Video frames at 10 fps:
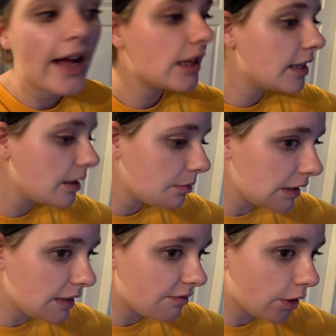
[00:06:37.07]
I cleaned up
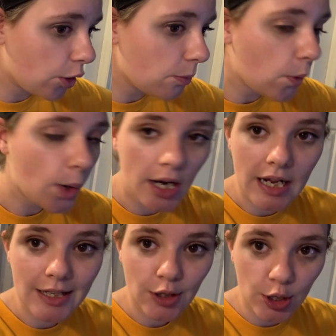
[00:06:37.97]
the living room,
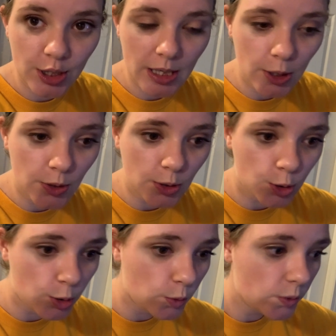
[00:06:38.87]
organized our sneakers and
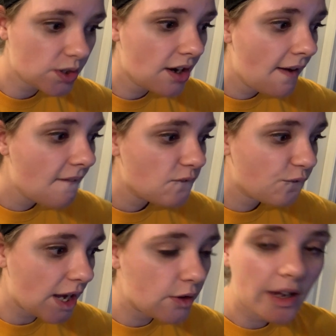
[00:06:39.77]
shoes,
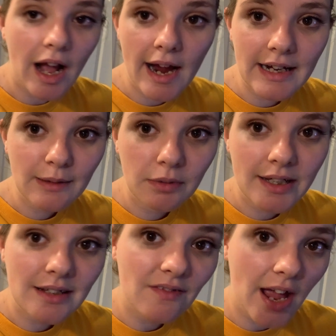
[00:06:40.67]
found a hiding
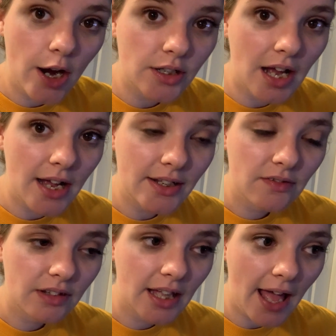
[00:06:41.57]
place of hair ties
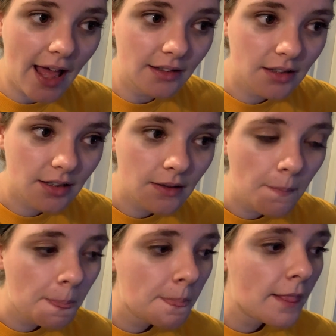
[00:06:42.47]
for the cats,
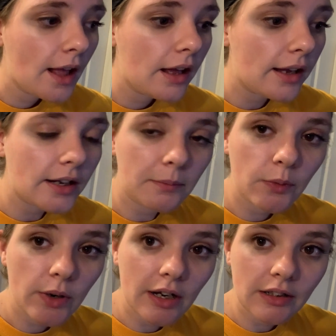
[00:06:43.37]
and I'm gonna
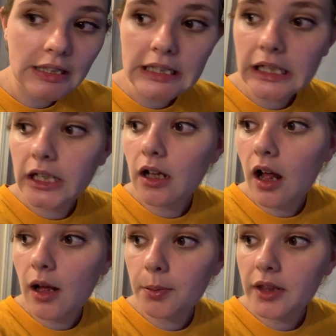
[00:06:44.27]
work on cleaning up